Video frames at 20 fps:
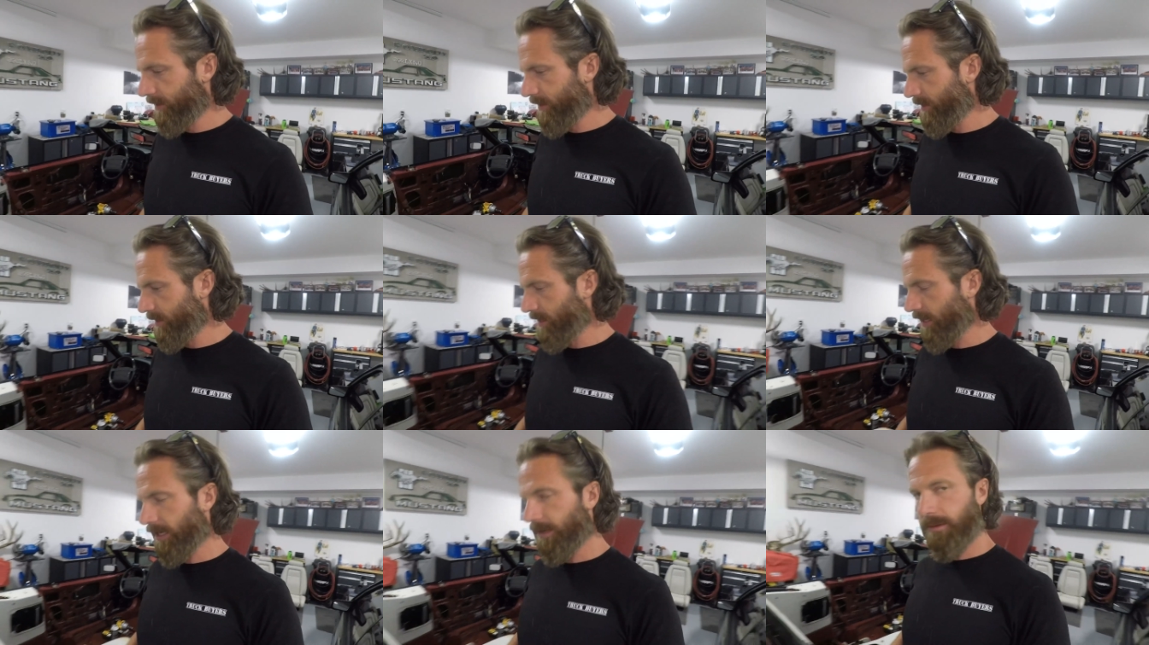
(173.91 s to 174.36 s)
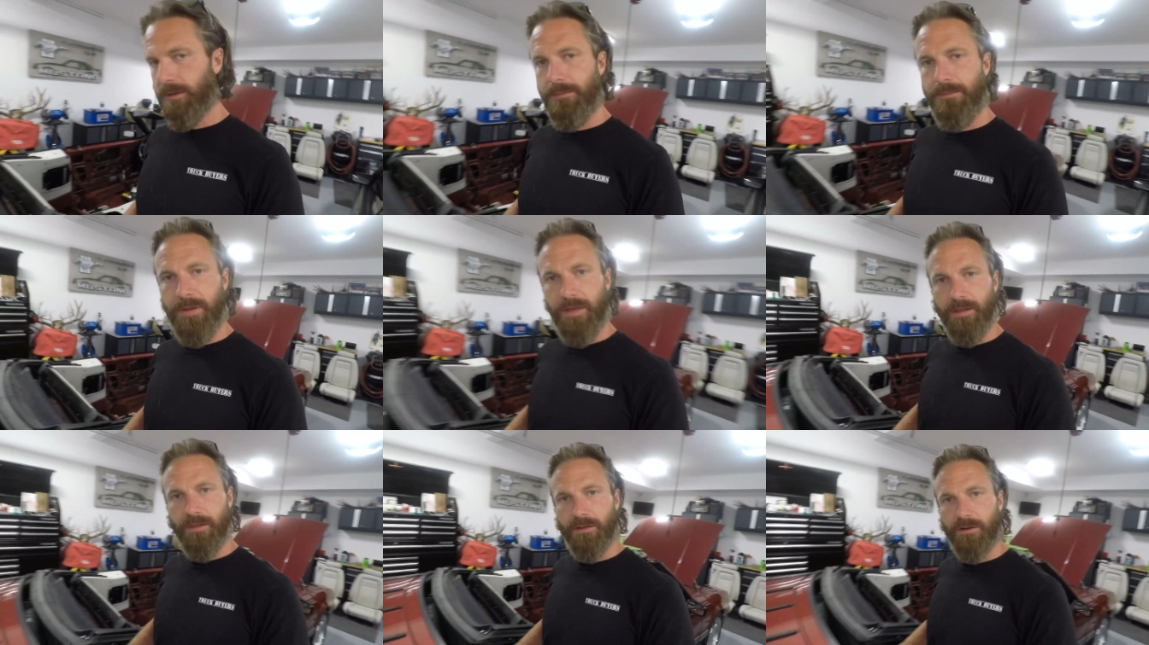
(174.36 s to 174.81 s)
I'm gonna be
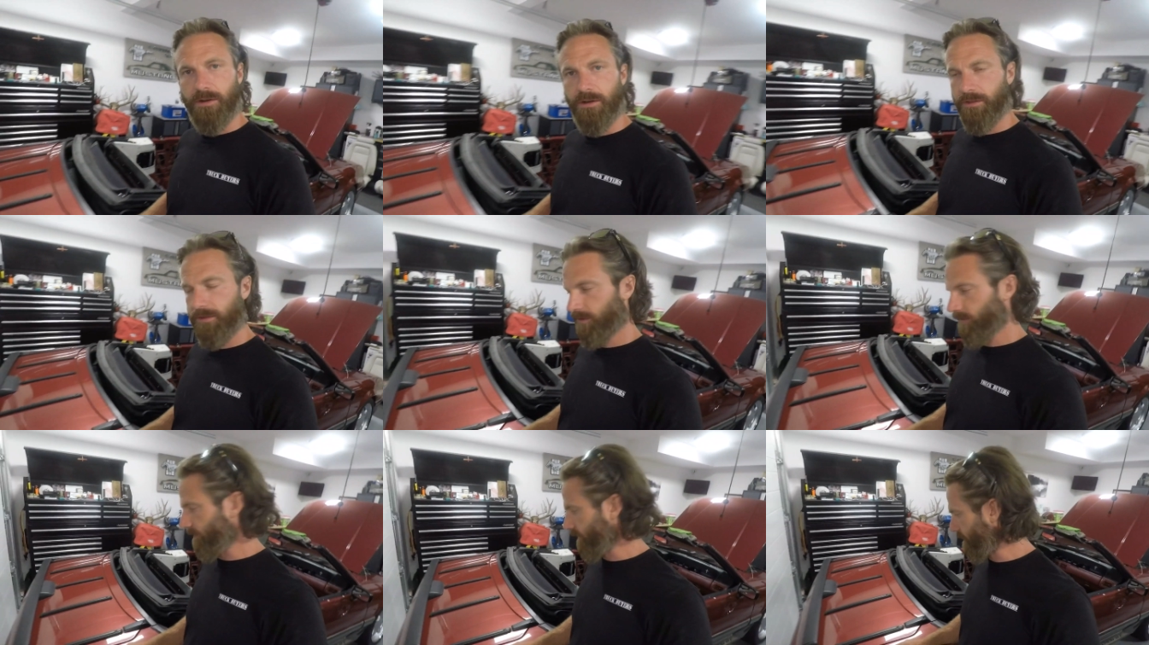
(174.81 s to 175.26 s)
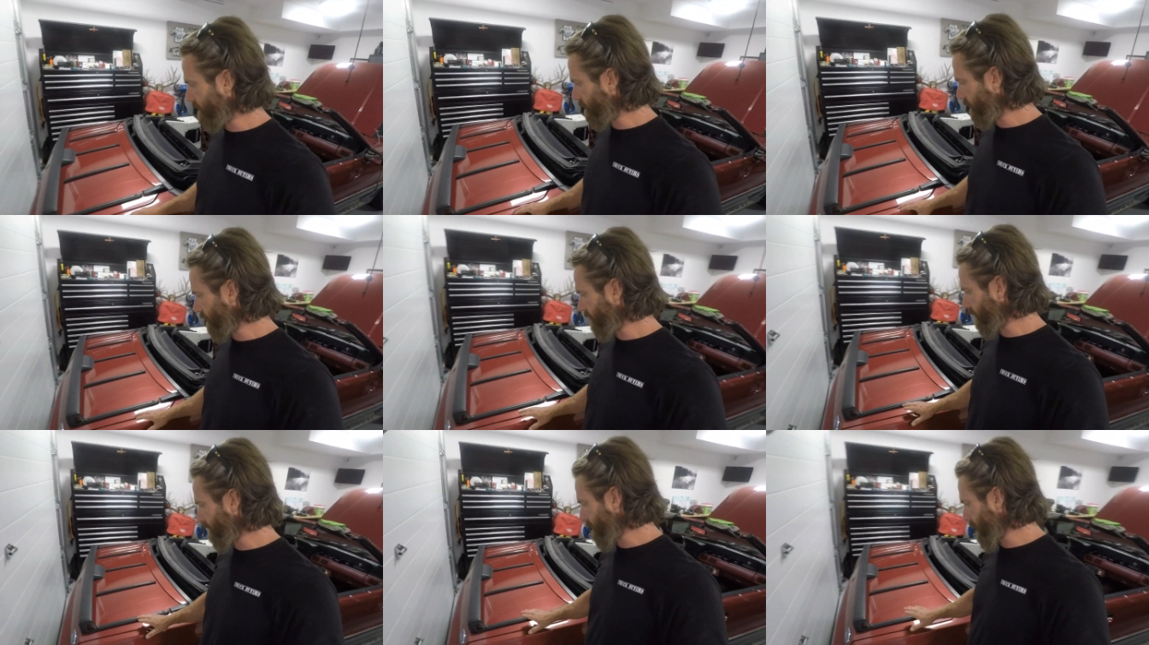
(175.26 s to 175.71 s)
peeling all this stuff
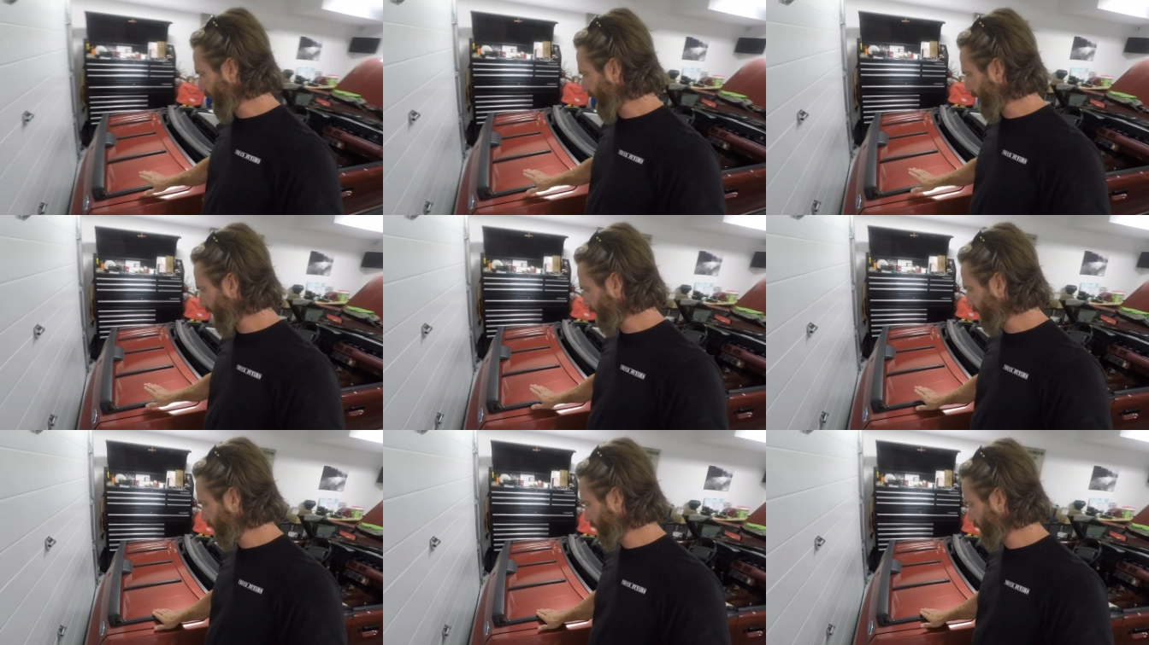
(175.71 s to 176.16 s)
off the back,